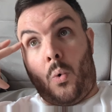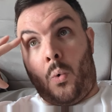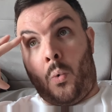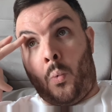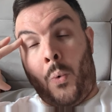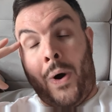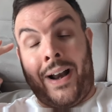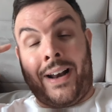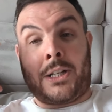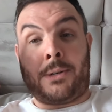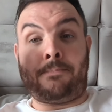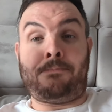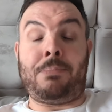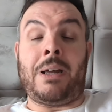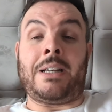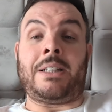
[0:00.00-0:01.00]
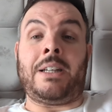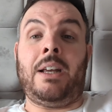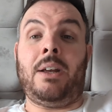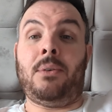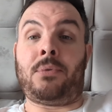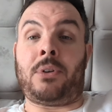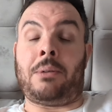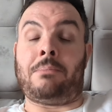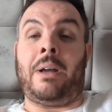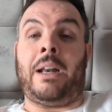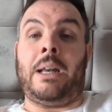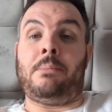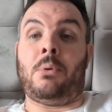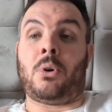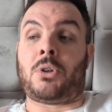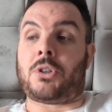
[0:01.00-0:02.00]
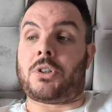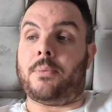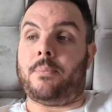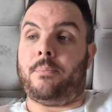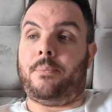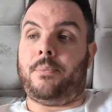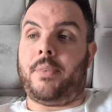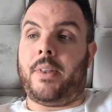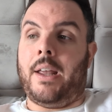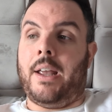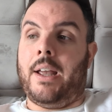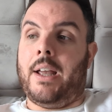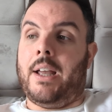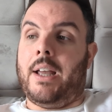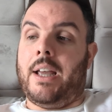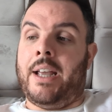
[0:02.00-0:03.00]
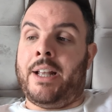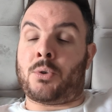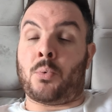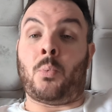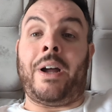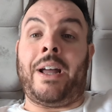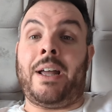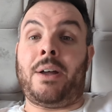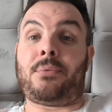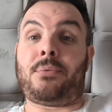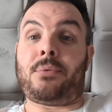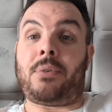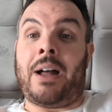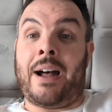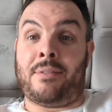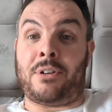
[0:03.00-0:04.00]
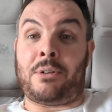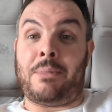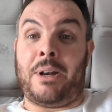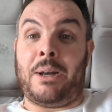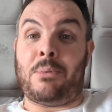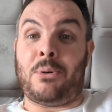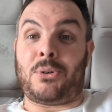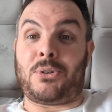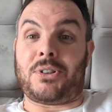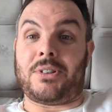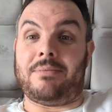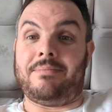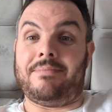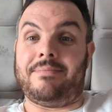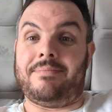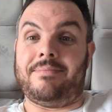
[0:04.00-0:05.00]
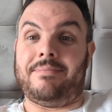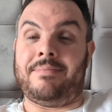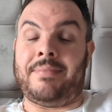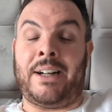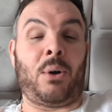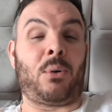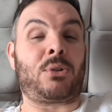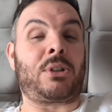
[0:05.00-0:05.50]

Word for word: when it's busy for the minibus, it's worth having a minibus. I know